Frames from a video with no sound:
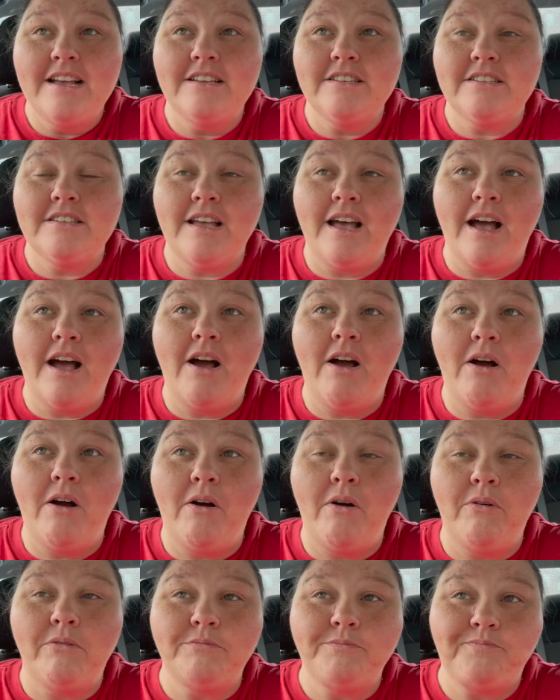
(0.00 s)

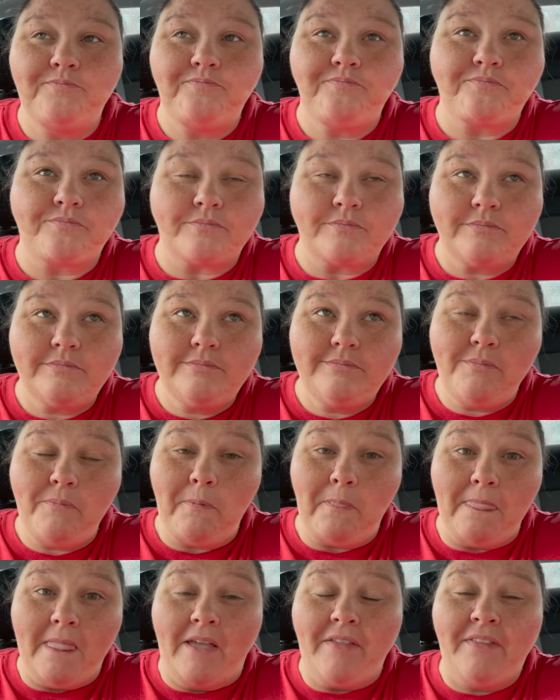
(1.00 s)
So
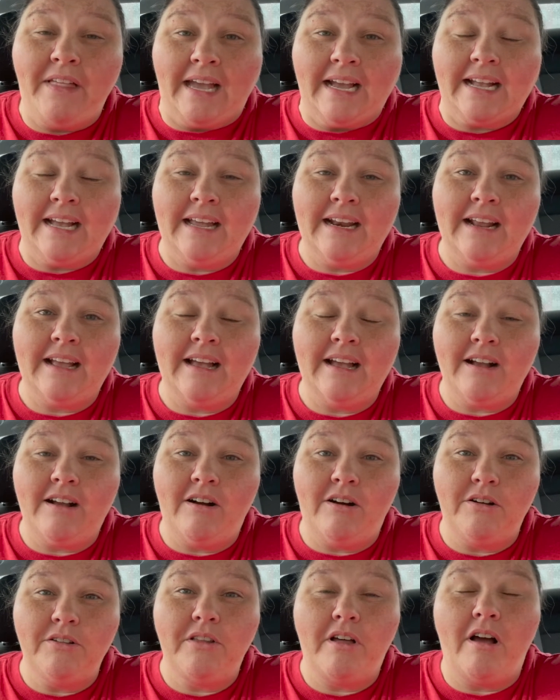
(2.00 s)
that kind of got
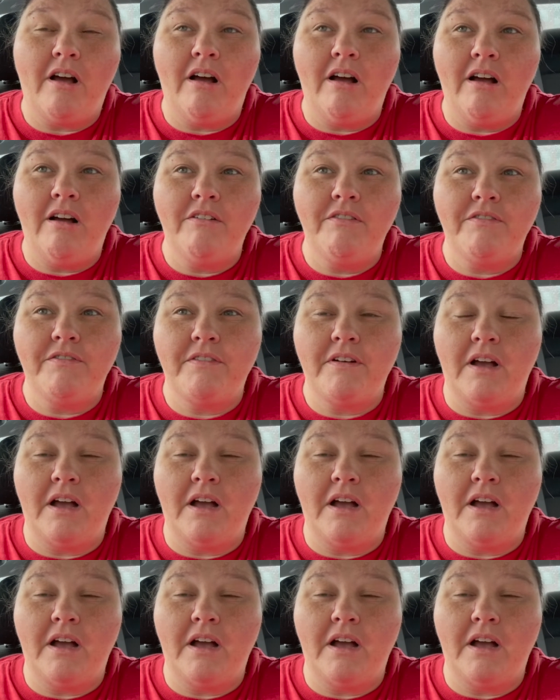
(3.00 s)
called off.